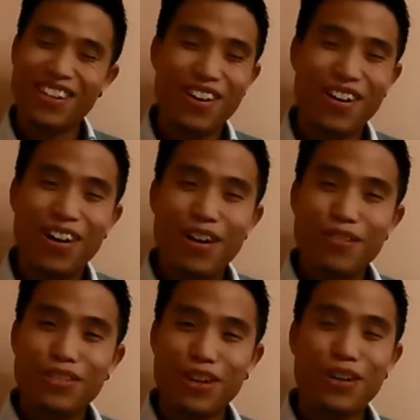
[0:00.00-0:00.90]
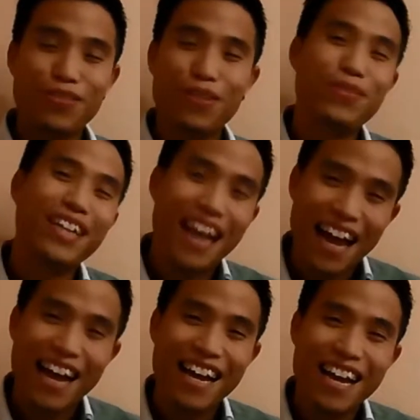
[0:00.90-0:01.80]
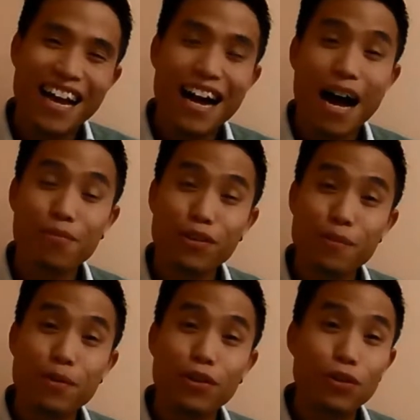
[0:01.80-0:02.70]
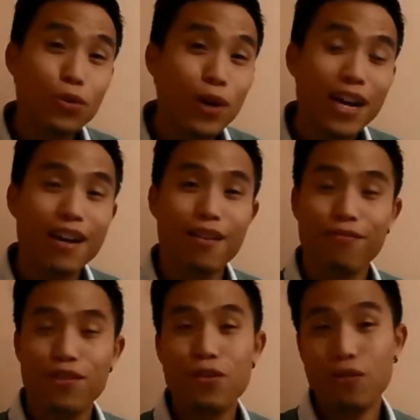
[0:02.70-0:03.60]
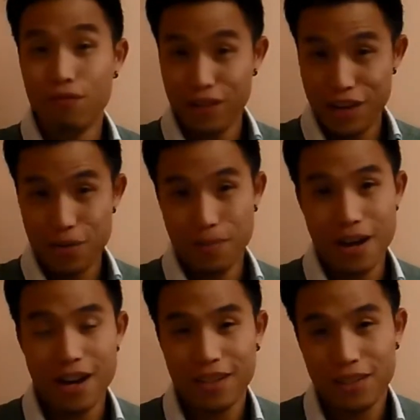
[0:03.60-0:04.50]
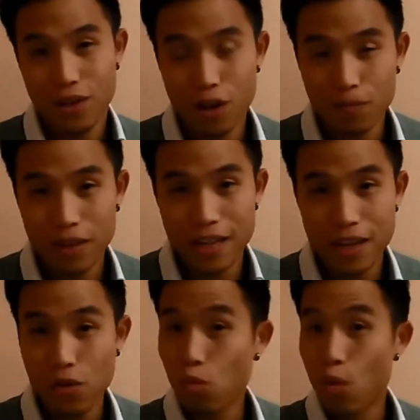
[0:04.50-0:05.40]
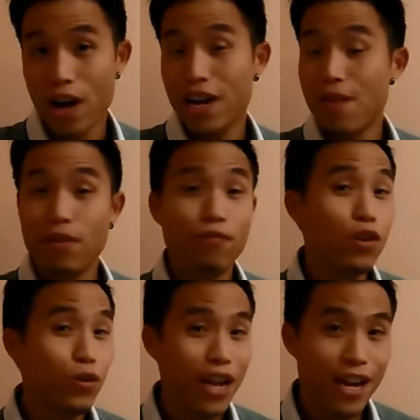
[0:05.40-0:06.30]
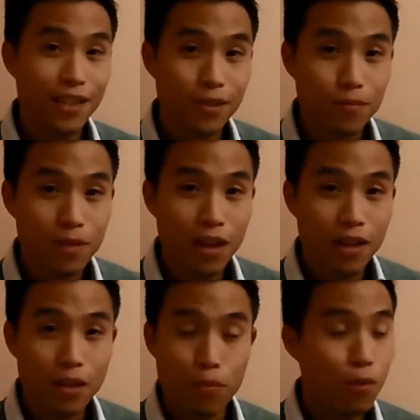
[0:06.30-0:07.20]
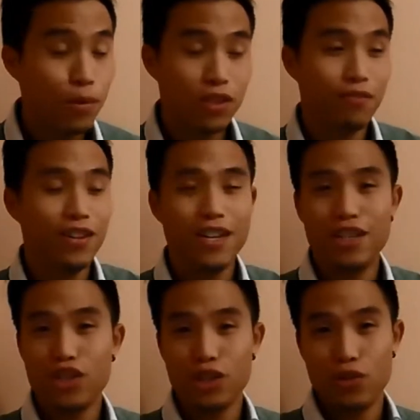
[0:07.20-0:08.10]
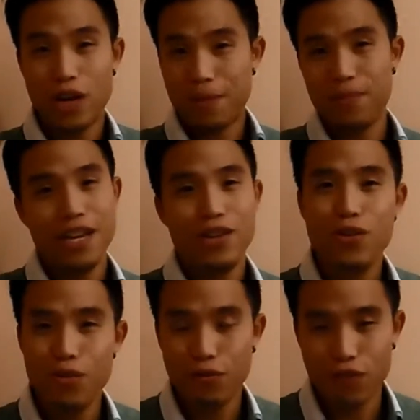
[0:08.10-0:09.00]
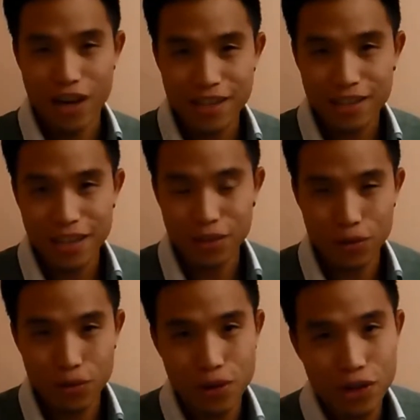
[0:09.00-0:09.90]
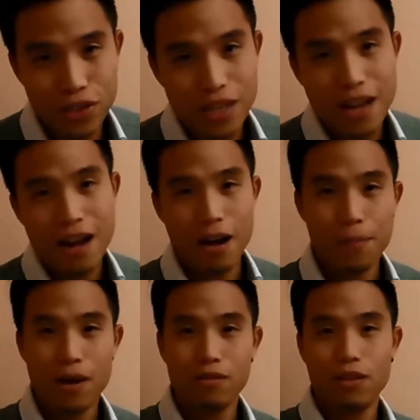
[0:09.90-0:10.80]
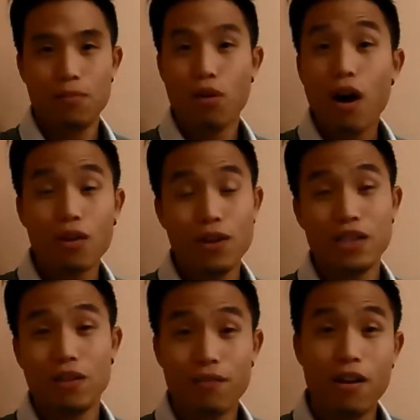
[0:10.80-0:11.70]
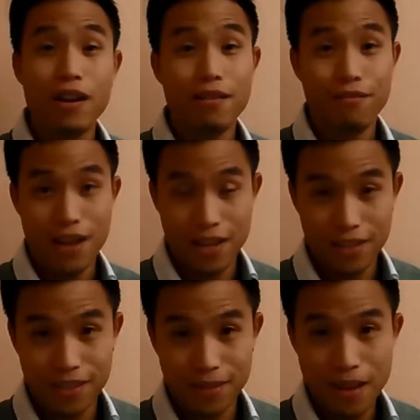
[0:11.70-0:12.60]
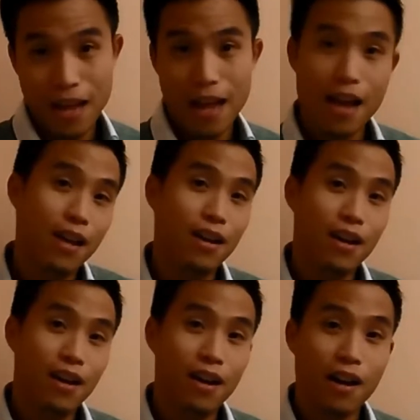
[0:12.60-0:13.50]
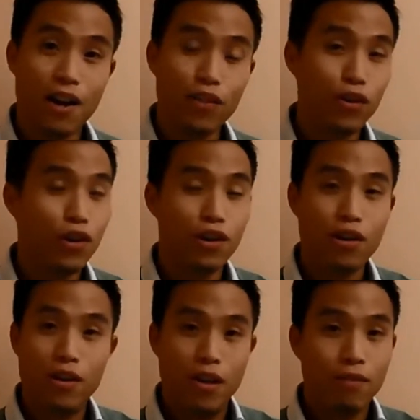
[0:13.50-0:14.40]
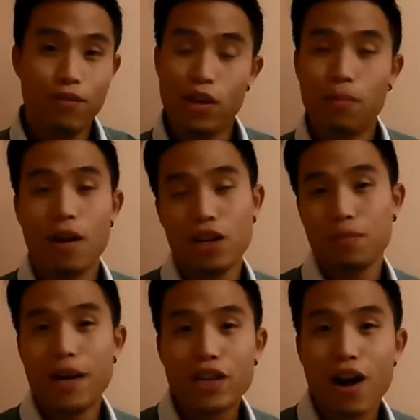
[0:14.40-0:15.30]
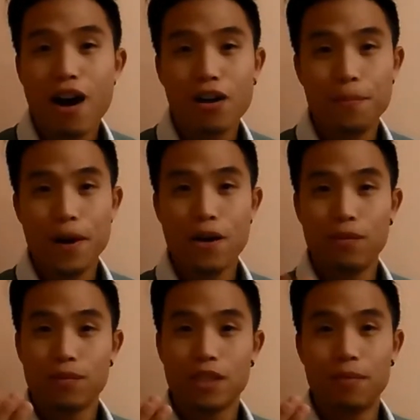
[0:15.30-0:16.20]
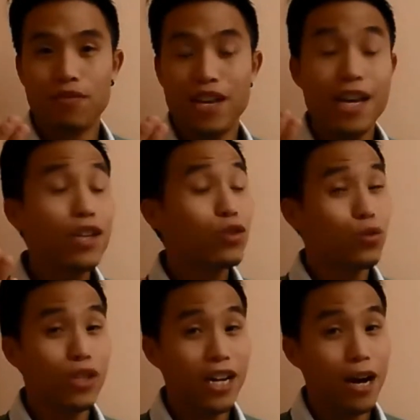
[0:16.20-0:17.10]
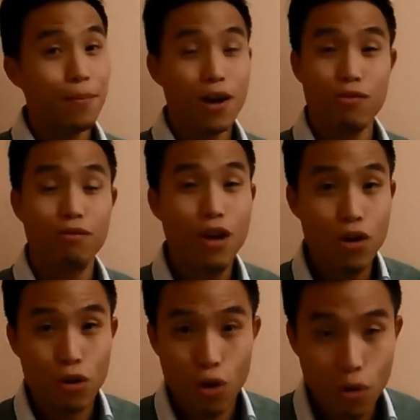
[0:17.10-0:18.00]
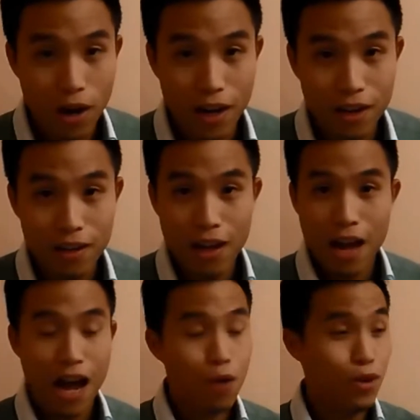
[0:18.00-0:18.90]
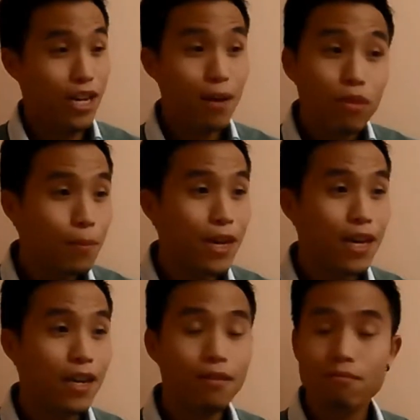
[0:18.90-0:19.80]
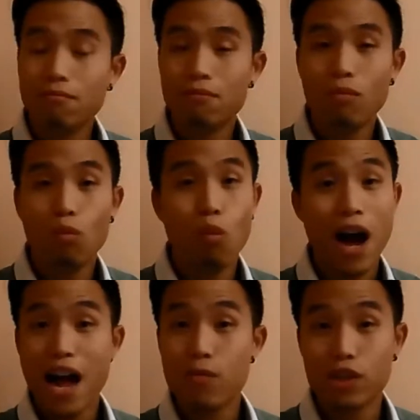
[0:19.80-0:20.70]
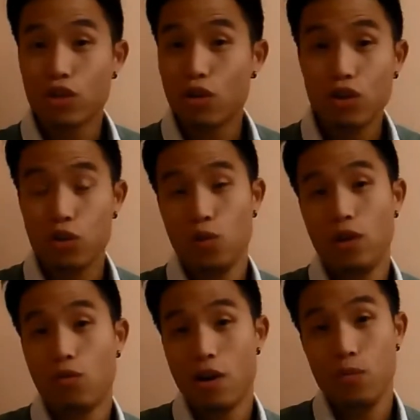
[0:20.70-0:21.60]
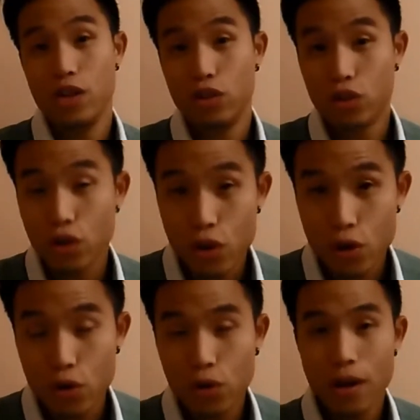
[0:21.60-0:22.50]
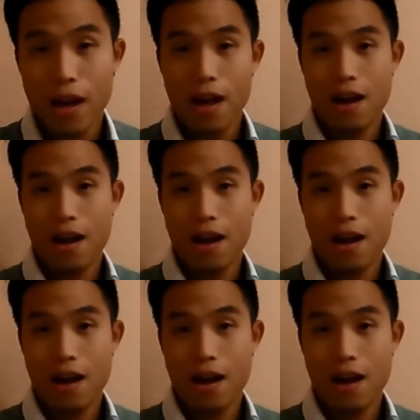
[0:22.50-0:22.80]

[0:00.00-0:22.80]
So, starting from today, I'm going to be doing a few video blogs, hopefully one every few days. The purpose of it is just to update you, friends and donors, about the progress of our events. And other video blogs might talk about some of the history about COA, how we came to be, why we started doing what we do,